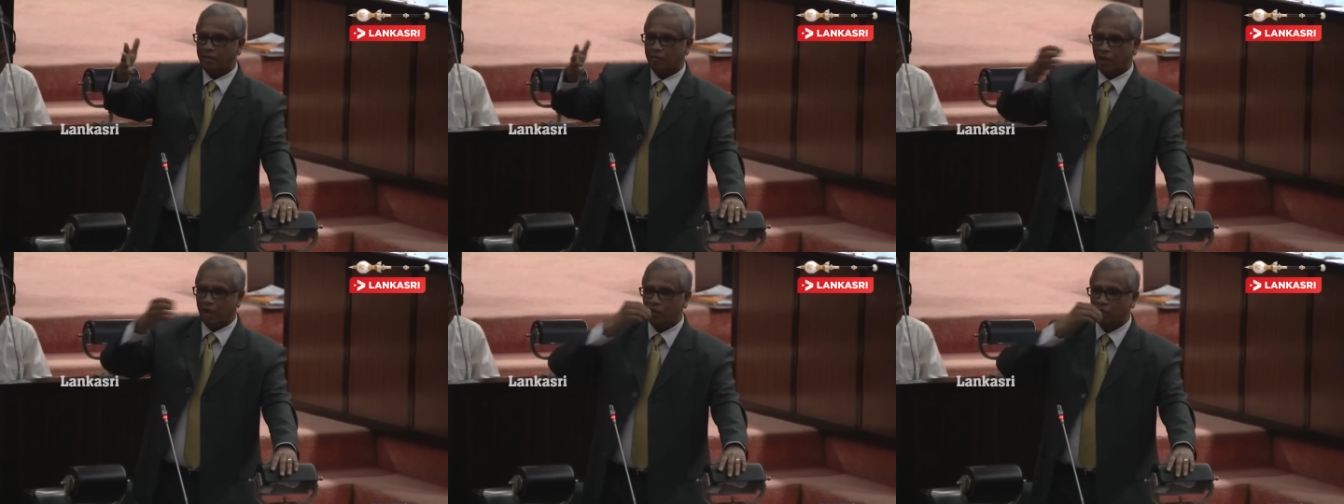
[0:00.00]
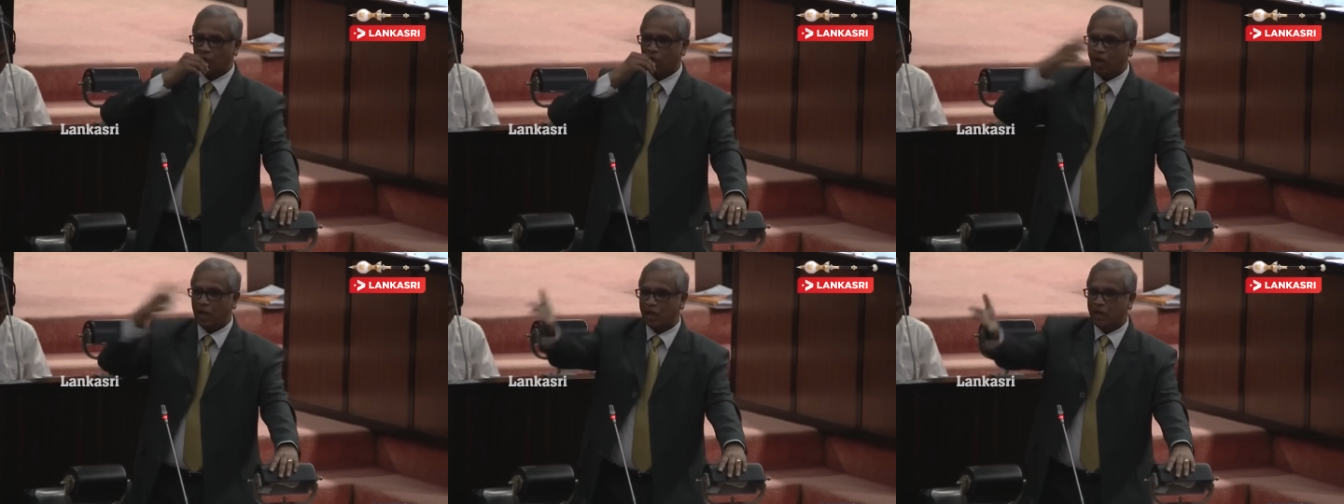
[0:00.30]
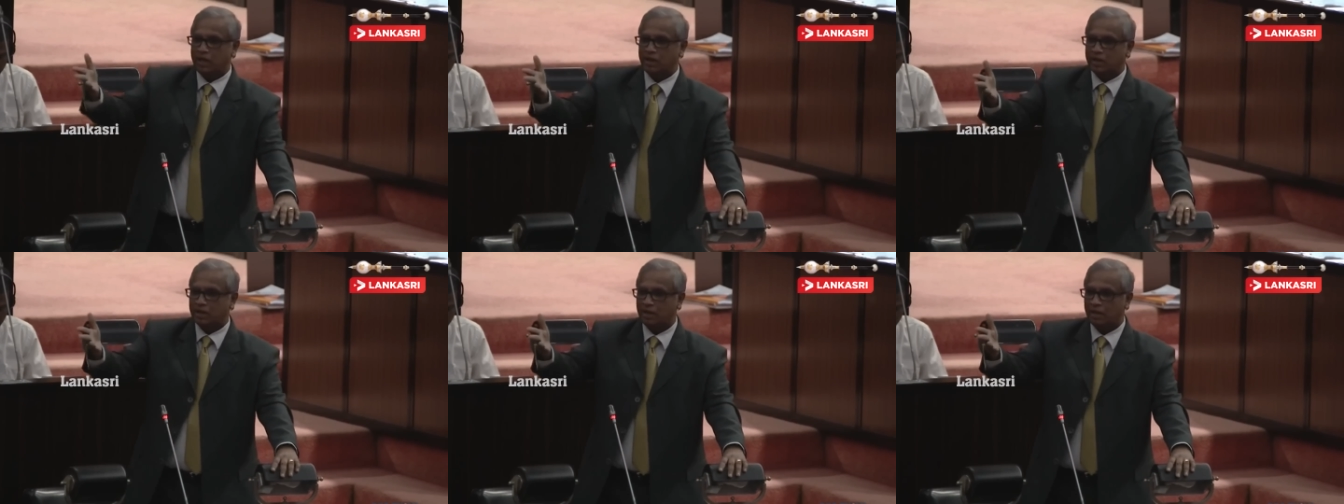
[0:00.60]
my
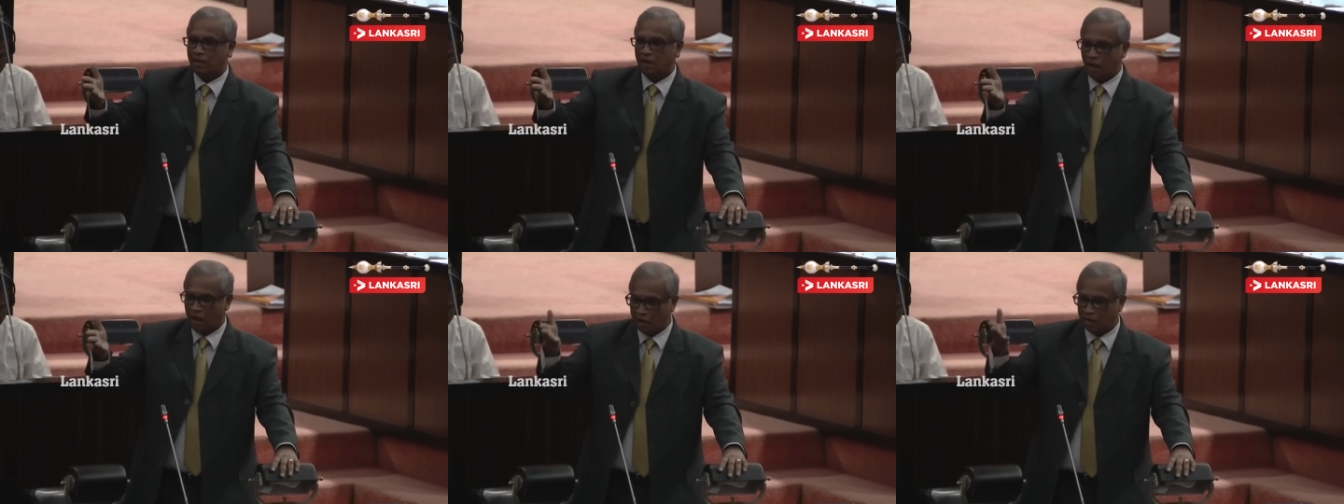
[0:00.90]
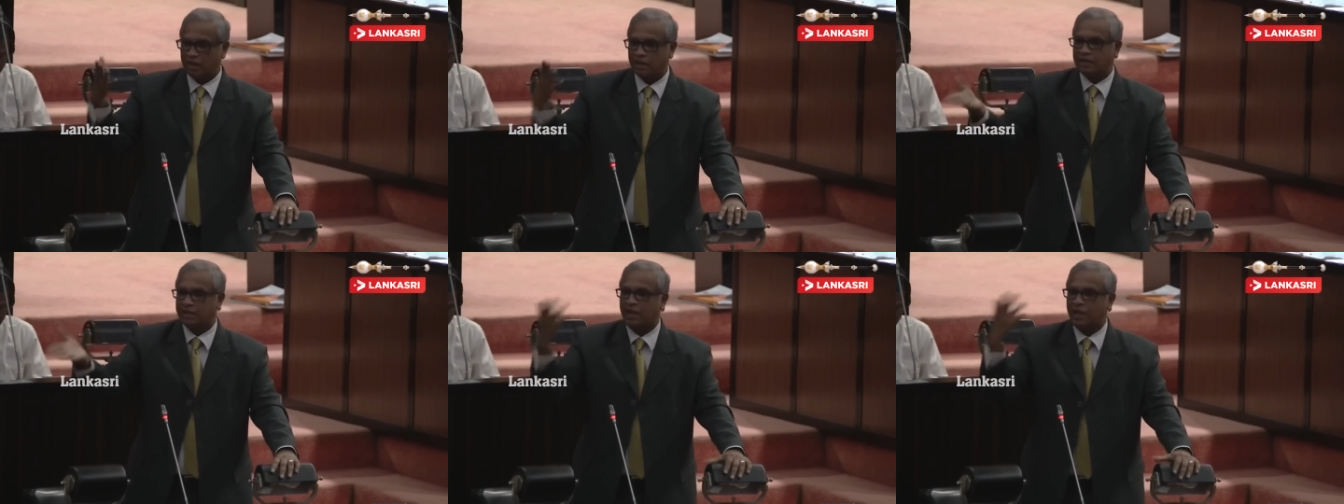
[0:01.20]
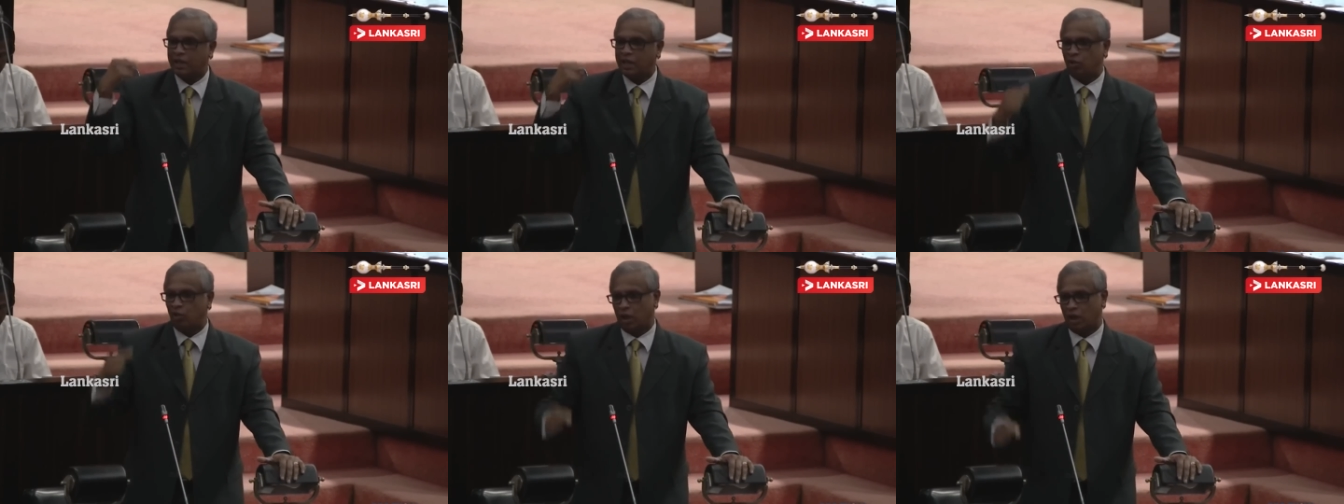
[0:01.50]
words are the
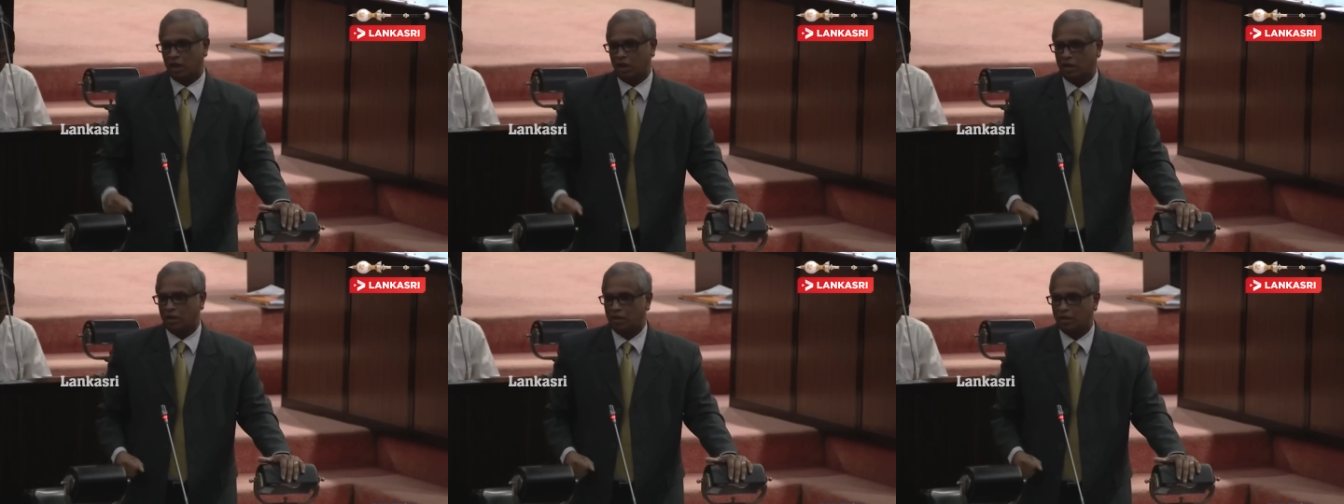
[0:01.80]
circular.